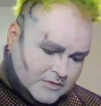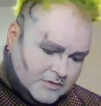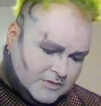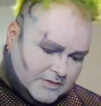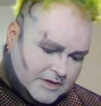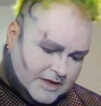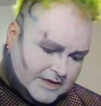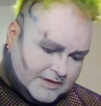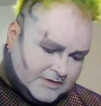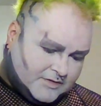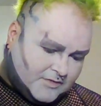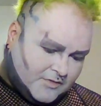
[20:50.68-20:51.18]

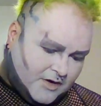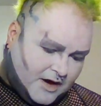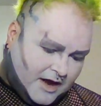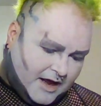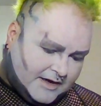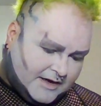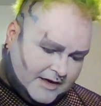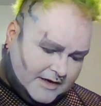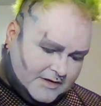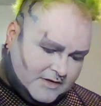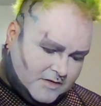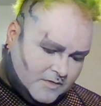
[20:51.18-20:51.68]
Let's
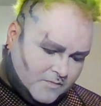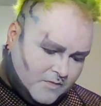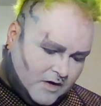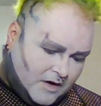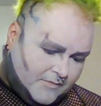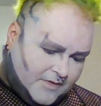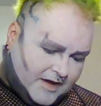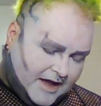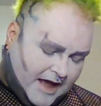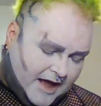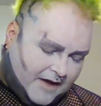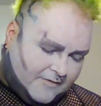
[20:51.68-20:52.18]
crack into what
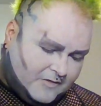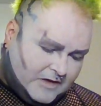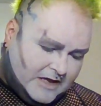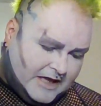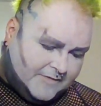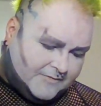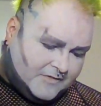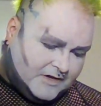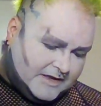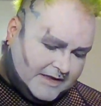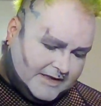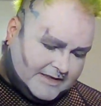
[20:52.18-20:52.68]
we have
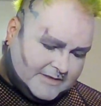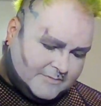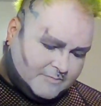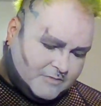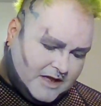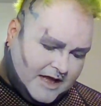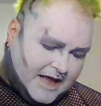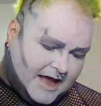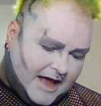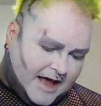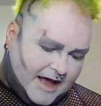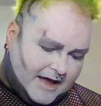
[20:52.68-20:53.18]
left of this
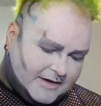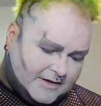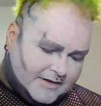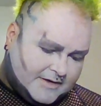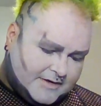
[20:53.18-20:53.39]
black.